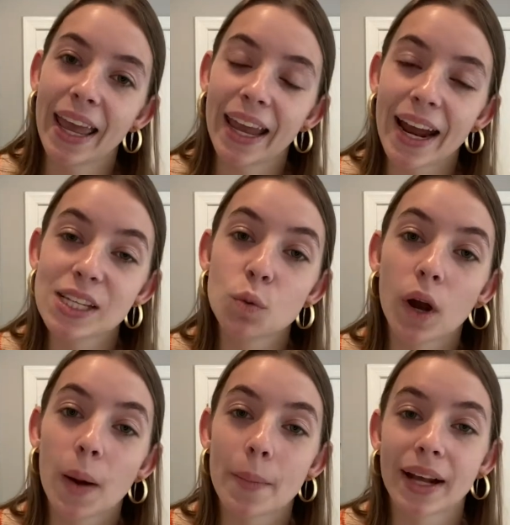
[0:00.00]
Hey guys,
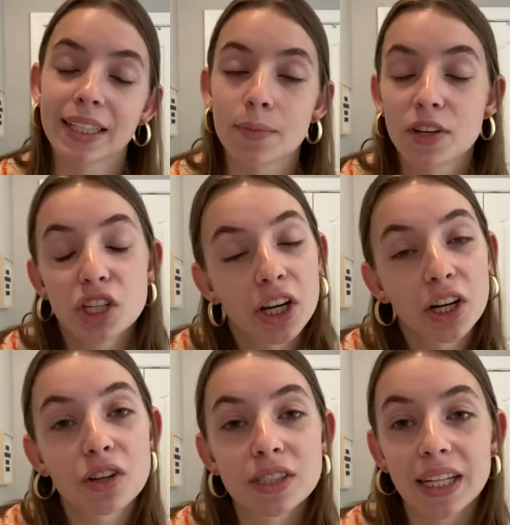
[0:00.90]
welcome back to my
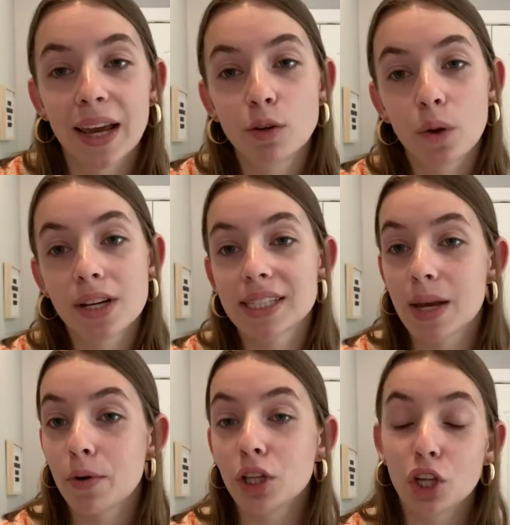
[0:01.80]
channel. Today I'm doing a
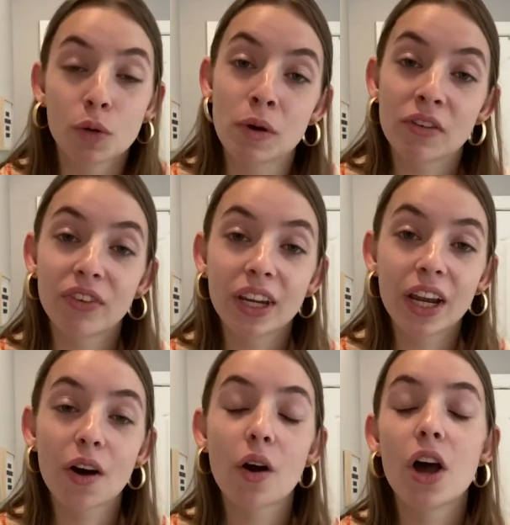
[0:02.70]
summer lookbook
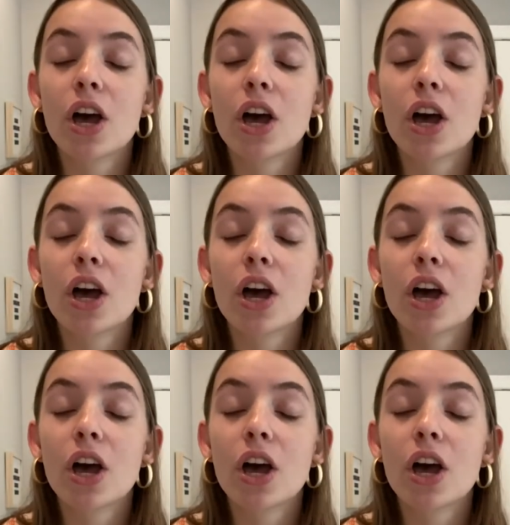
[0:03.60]
video.